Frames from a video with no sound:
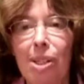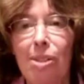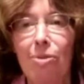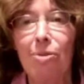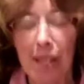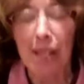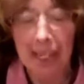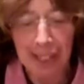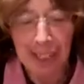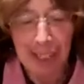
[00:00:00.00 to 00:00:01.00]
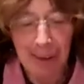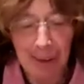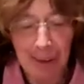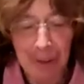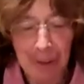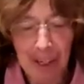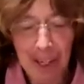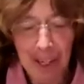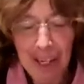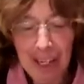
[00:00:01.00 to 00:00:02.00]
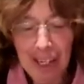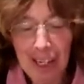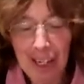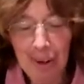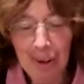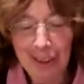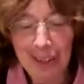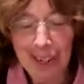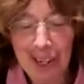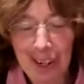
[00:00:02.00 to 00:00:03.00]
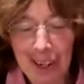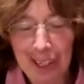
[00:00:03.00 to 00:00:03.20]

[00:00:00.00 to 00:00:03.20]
to face here in the gullus,